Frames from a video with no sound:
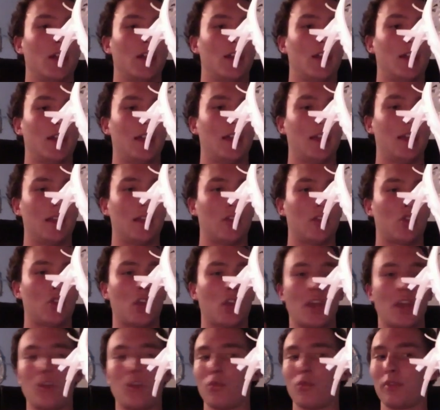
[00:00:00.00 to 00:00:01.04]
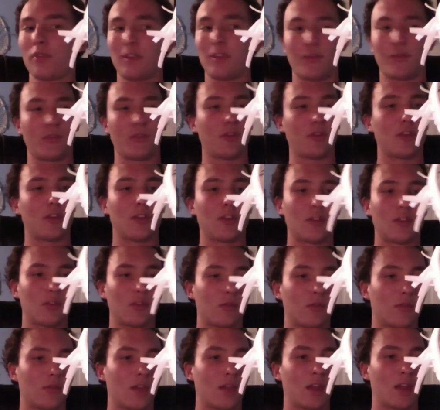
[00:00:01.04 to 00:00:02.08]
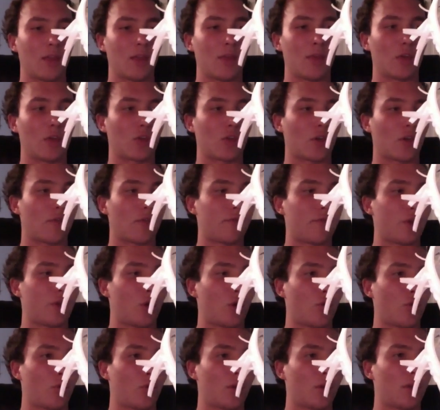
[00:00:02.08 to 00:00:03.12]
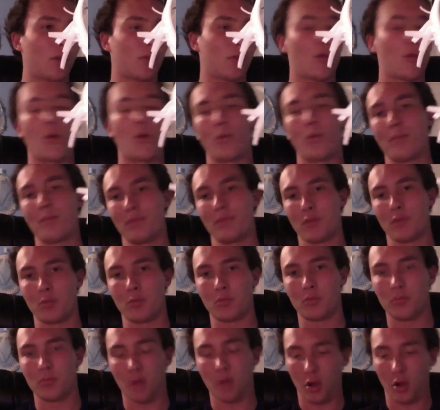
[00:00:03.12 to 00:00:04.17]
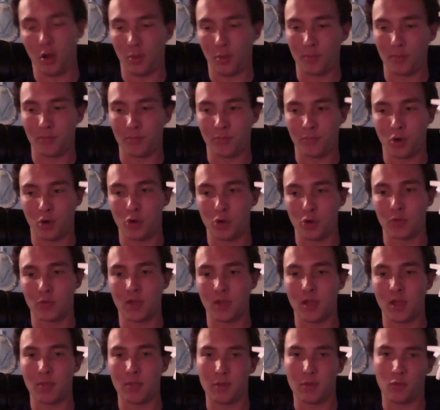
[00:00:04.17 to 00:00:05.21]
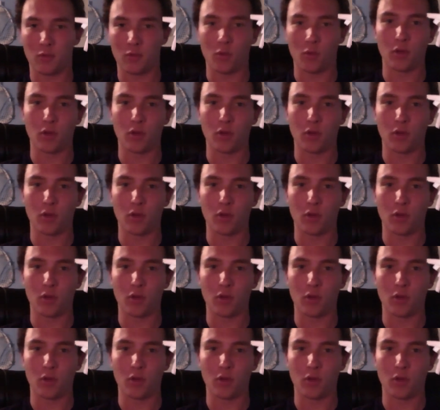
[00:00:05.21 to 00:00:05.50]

It channels differently than any mesh I've dealt with. Well, the prototype as well as